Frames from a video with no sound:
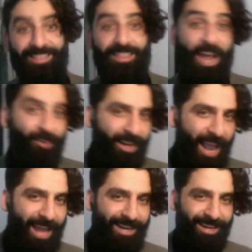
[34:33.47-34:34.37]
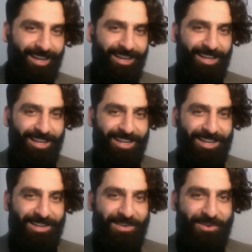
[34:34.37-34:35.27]
There again,
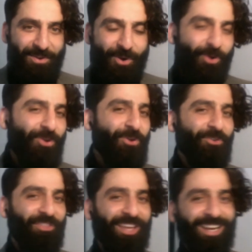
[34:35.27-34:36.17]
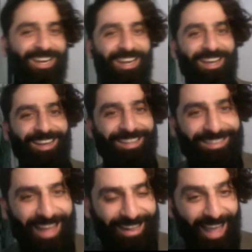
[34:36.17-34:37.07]
who do you think
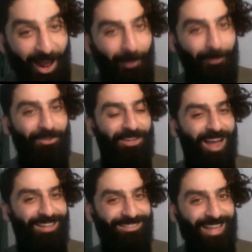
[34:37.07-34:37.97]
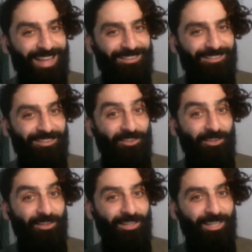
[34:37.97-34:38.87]
that helped the United States
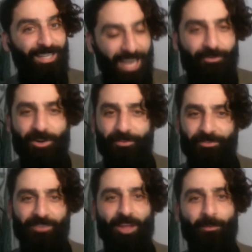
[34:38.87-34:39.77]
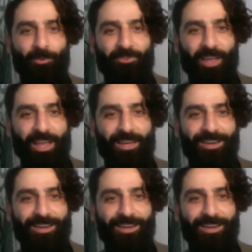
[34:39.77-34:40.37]
get rid of Saddam Hussein